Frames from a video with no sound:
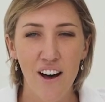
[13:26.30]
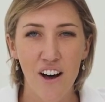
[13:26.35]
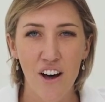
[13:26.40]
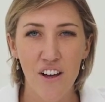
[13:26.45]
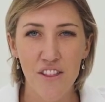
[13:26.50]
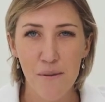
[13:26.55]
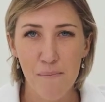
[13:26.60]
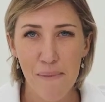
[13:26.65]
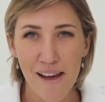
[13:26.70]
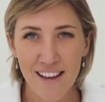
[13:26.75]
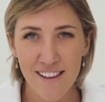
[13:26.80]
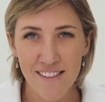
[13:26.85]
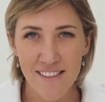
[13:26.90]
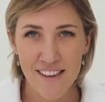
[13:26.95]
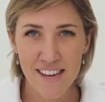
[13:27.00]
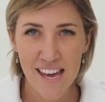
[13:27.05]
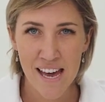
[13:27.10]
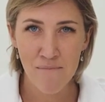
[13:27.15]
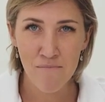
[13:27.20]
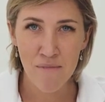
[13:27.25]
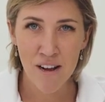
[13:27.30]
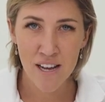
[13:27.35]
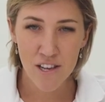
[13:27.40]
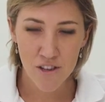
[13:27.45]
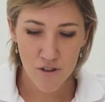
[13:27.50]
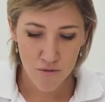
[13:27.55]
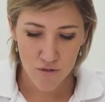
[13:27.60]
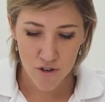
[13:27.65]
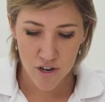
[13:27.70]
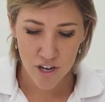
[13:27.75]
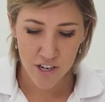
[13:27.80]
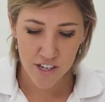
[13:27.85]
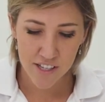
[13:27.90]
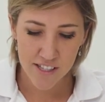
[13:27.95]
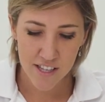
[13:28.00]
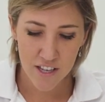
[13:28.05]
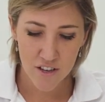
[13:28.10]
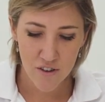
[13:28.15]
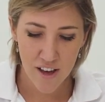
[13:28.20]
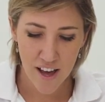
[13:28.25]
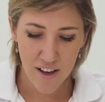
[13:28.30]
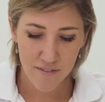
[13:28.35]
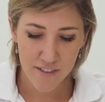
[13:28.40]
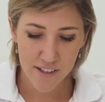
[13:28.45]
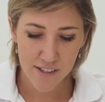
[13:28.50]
On the back of the camera, you'll notice that you have